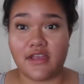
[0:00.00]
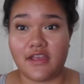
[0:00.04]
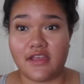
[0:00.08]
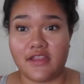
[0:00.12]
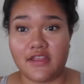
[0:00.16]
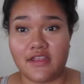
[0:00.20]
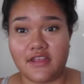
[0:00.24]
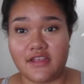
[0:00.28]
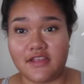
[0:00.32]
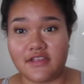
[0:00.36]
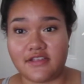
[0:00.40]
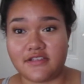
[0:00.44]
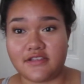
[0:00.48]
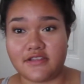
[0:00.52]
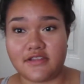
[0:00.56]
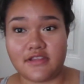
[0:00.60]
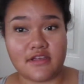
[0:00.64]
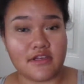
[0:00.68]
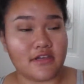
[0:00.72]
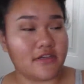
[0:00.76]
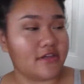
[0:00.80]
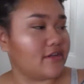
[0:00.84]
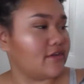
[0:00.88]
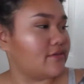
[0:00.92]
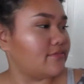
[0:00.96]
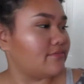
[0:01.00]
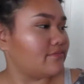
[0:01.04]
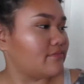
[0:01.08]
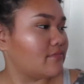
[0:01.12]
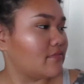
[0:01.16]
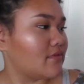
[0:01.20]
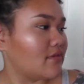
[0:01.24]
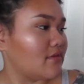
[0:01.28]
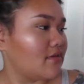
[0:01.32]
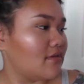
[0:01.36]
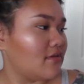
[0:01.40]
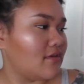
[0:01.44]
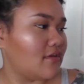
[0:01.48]
It is the
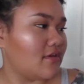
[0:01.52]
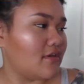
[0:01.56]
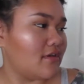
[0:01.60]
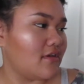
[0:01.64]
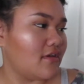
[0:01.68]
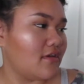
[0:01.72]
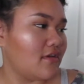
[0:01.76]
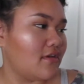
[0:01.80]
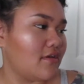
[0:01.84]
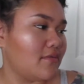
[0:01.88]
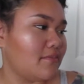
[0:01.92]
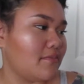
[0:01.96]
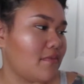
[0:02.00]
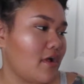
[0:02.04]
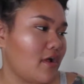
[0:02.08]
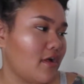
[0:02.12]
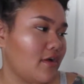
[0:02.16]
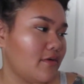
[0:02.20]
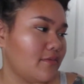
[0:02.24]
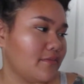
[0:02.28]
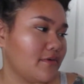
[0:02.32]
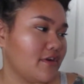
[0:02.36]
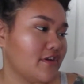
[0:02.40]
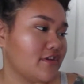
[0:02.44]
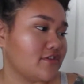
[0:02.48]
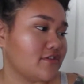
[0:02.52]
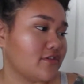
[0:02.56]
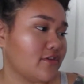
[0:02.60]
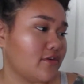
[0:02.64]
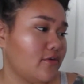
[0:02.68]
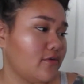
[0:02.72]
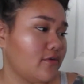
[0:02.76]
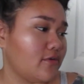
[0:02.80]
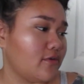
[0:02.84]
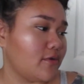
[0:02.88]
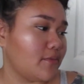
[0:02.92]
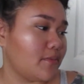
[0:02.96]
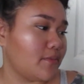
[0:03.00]
Palmer's
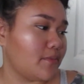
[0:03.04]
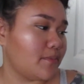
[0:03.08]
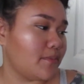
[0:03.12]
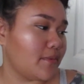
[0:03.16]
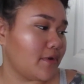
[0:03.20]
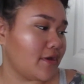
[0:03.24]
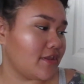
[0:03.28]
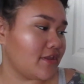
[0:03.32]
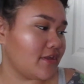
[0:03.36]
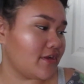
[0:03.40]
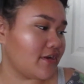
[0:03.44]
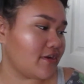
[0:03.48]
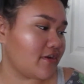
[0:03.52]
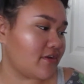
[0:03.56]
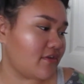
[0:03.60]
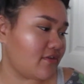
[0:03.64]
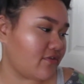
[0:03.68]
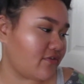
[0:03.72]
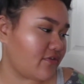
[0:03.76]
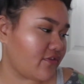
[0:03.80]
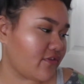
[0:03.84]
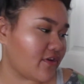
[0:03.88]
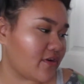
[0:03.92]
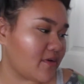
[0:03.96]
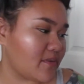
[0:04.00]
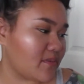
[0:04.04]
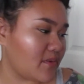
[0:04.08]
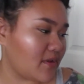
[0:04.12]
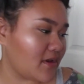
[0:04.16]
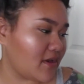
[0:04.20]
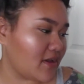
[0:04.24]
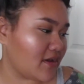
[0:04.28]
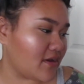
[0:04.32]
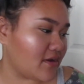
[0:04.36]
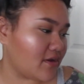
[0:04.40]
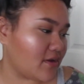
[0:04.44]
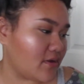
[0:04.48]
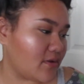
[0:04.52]
Cocoa Butter
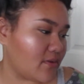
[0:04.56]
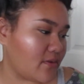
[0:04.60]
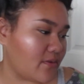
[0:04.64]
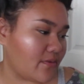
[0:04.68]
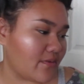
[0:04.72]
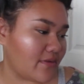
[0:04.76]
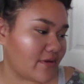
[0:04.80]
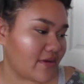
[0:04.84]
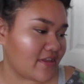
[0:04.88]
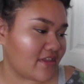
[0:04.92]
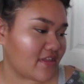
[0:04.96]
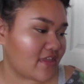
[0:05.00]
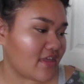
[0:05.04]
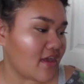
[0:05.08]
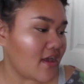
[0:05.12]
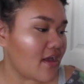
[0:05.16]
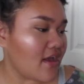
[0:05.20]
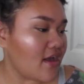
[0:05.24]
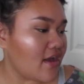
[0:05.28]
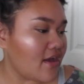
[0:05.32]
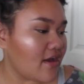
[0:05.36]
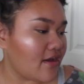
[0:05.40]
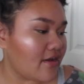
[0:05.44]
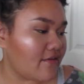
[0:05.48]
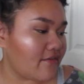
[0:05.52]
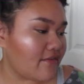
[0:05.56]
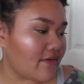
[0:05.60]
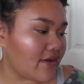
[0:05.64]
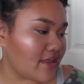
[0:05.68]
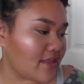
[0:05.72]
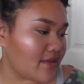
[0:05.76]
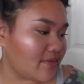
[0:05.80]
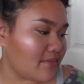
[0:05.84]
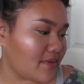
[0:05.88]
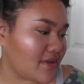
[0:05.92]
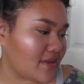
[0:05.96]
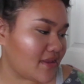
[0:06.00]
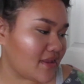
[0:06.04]
Formula with
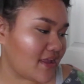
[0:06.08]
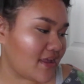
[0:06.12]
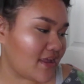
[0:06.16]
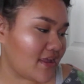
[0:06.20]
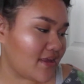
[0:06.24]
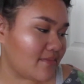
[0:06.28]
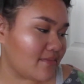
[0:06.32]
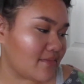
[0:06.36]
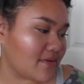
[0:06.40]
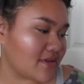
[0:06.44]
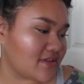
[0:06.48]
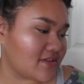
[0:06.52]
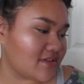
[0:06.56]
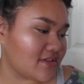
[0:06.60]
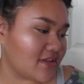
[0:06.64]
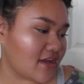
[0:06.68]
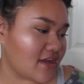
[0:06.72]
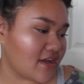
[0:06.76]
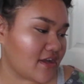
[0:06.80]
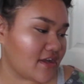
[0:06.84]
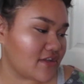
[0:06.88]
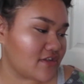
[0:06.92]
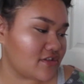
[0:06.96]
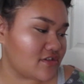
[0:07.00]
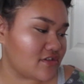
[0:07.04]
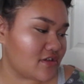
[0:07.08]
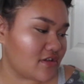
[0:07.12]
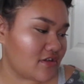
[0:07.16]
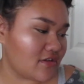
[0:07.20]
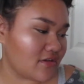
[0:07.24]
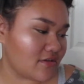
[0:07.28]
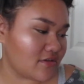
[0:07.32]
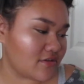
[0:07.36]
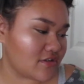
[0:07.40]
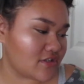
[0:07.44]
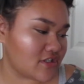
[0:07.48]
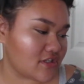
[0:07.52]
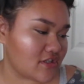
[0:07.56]
Vitamin E Massage
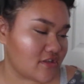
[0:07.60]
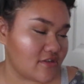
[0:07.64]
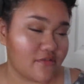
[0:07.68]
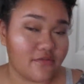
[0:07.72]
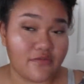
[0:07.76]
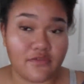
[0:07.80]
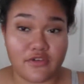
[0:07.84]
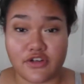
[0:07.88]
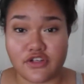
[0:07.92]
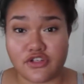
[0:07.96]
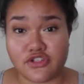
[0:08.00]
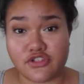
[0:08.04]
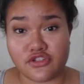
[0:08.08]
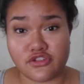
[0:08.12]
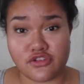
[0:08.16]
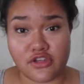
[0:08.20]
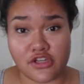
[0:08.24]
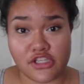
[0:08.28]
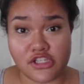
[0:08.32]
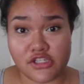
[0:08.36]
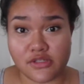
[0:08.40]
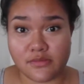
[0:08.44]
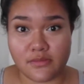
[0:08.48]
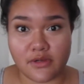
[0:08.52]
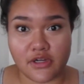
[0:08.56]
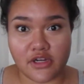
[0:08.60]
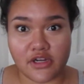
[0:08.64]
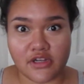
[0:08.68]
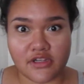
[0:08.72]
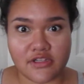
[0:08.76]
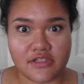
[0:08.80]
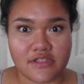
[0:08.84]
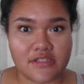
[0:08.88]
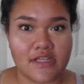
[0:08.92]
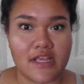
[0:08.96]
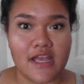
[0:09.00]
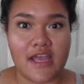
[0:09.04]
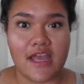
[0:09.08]
Lotion for stretch
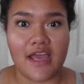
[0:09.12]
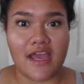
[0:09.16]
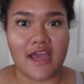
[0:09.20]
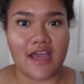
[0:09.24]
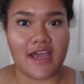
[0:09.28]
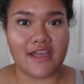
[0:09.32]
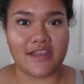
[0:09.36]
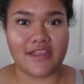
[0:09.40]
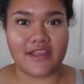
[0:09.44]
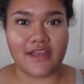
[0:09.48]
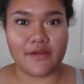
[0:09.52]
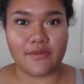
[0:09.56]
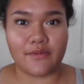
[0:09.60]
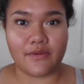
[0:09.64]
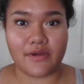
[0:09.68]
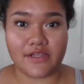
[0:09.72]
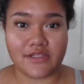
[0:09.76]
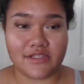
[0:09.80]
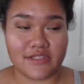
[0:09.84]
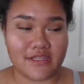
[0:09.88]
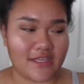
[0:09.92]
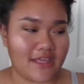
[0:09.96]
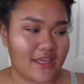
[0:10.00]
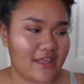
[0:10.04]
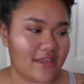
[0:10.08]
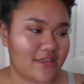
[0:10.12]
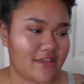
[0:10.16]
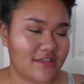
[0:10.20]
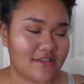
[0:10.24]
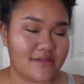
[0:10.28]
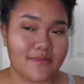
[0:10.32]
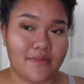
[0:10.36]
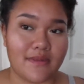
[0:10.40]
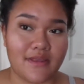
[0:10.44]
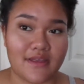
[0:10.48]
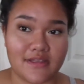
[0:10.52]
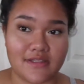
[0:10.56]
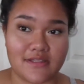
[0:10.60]
marks, and I want to get this
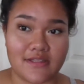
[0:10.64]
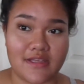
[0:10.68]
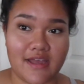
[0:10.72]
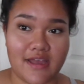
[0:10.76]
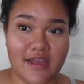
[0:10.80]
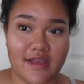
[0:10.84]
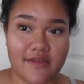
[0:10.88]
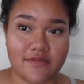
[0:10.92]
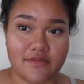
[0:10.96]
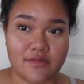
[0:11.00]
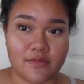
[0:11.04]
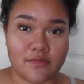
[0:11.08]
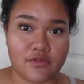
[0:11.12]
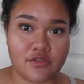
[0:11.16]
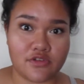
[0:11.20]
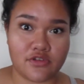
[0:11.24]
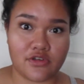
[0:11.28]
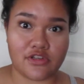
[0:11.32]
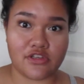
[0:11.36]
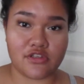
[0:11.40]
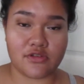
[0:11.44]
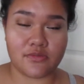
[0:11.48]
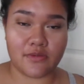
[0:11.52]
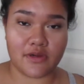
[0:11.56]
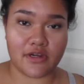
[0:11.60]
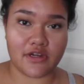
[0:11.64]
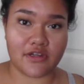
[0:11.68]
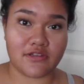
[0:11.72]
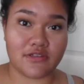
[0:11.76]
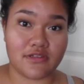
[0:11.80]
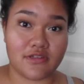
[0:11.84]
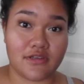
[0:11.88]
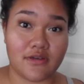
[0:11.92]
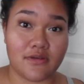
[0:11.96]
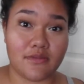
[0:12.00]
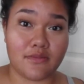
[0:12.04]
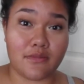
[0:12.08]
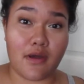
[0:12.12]
because I have some stretch marks
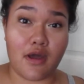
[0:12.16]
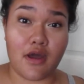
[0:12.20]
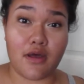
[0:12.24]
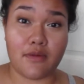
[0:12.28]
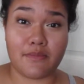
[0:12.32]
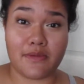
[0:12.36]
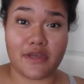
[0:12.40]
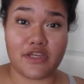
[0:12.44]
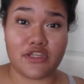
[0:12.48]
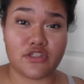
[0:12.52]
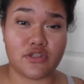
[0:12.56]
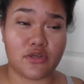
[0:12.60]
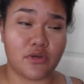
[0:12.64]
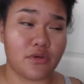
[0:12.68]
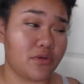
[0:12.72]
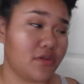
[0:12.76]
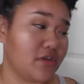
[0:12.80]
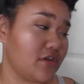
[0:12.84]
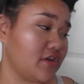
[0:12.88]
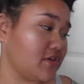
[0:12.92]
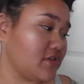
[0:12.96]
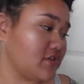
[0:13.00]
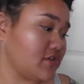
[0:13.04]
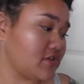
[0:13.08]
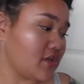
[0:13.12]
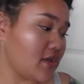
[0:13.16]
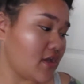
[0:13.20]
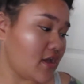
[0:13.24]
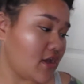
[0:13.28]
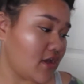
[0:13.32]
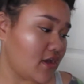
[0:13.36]
on my shoulders.